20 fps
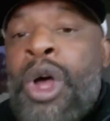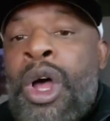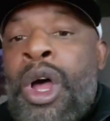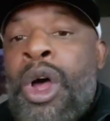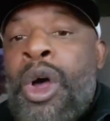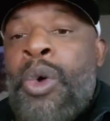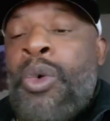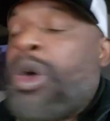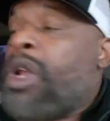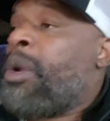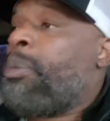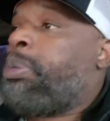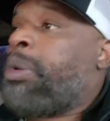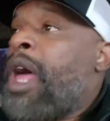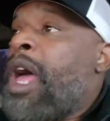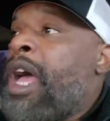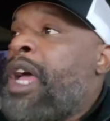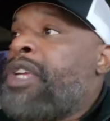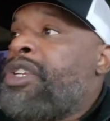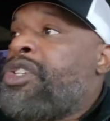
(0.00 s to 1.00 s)
uh, what
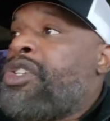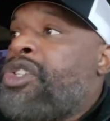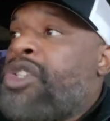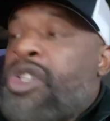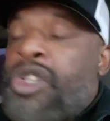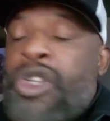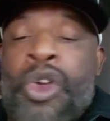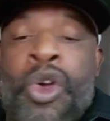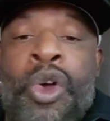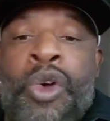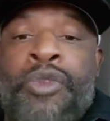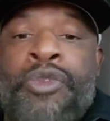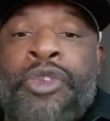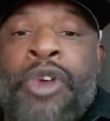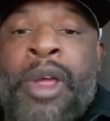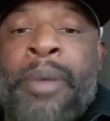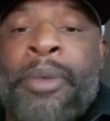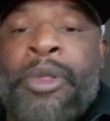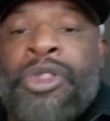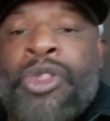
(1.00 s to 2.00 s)
applies to your
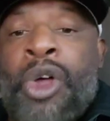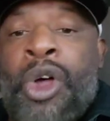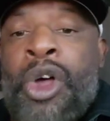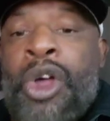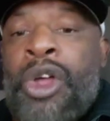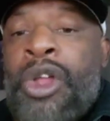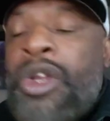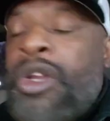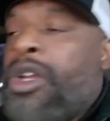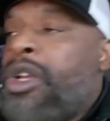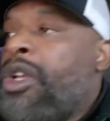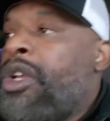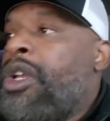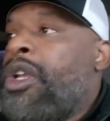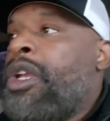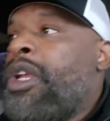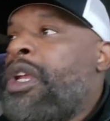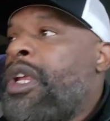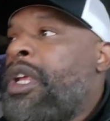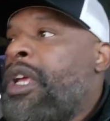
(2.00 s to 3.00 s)
frame of thought
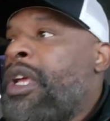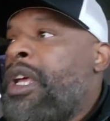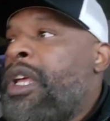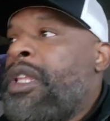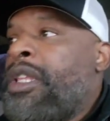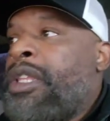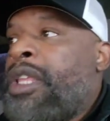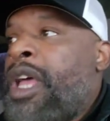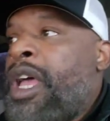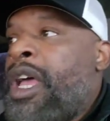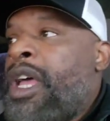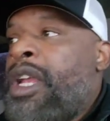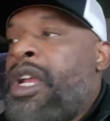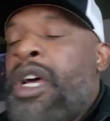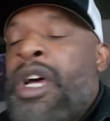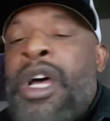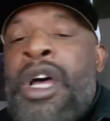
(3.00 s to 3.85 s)
that